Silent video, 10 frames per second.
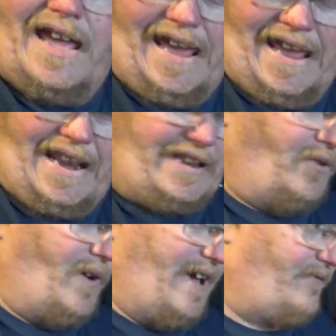and I
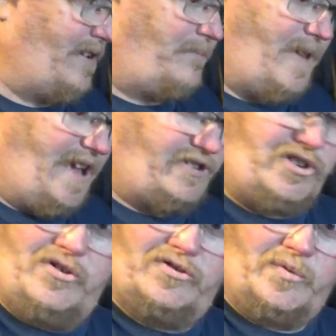don't have any
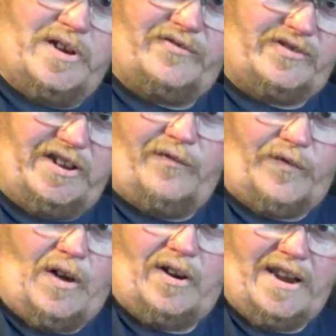issues with stuff
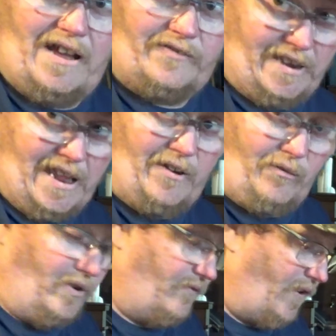falling out that I don't
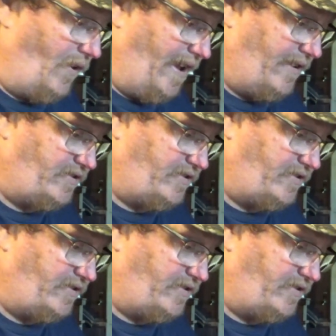want to fall out,